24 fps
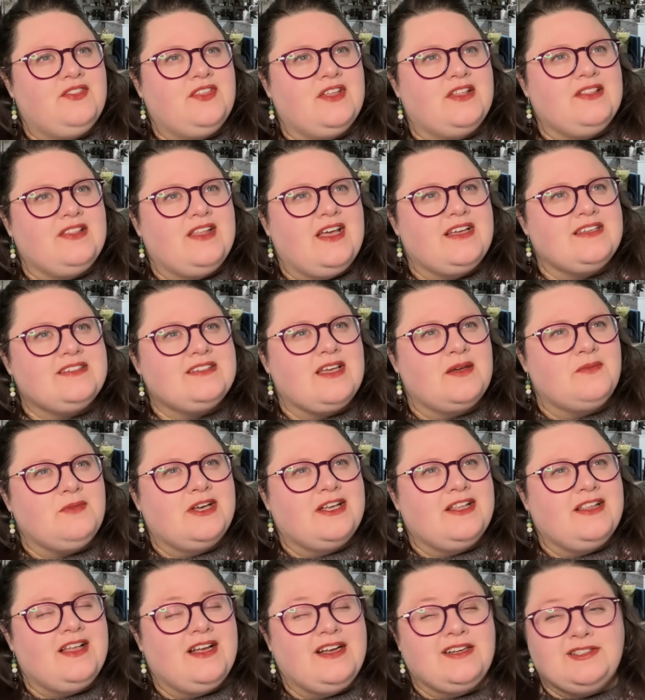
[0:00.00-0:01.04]
the less I'm
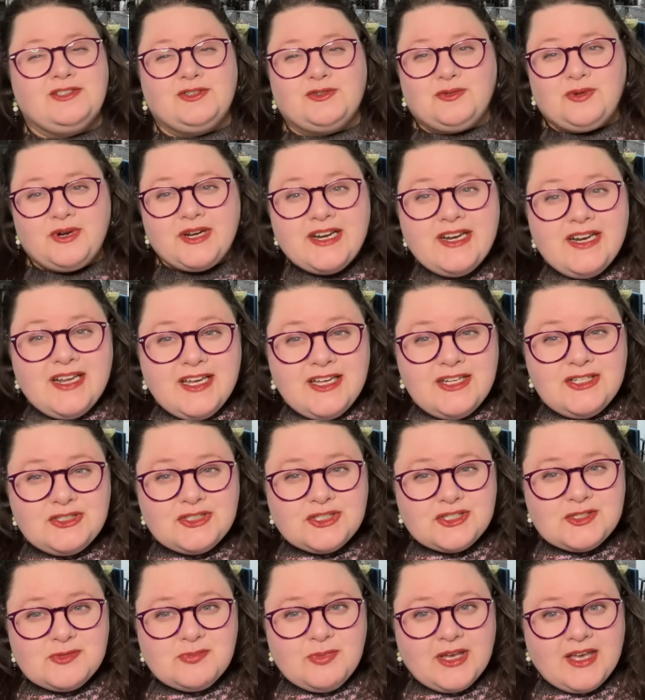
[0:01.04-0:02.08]
inclined to read it
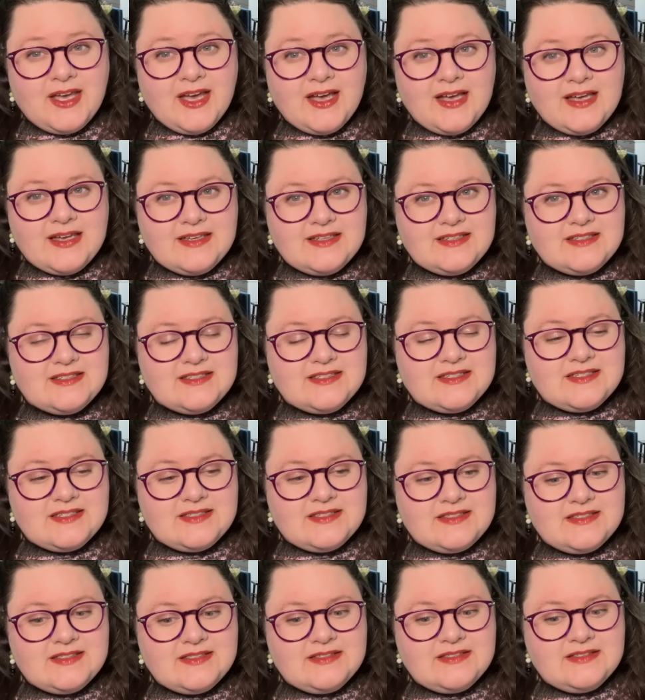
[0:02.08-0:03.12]
just
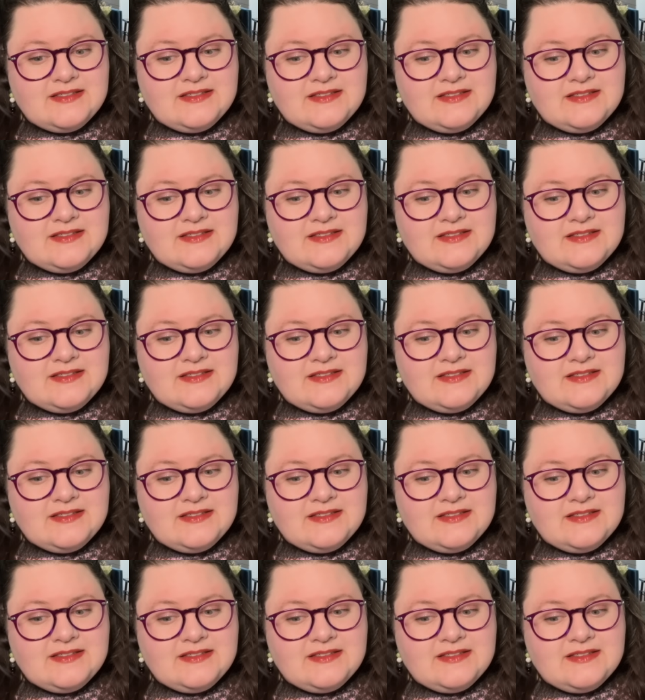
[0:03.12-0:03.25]
because